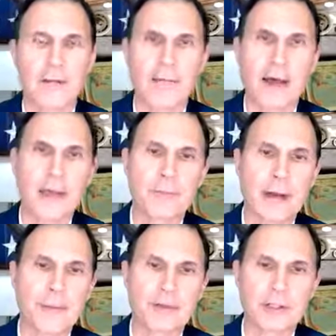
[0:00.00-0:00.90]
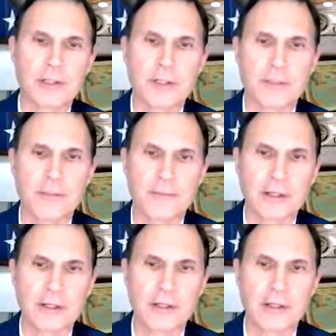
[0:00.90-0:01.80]
the value proposition, the
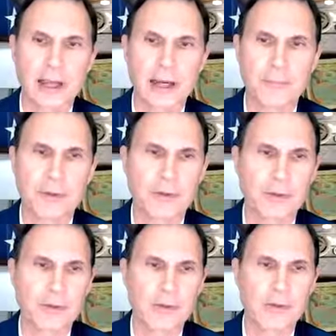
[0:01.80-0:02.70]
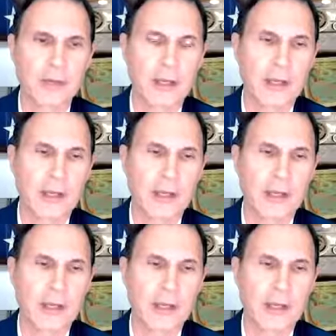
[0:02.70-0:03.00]
vision, guiding principles,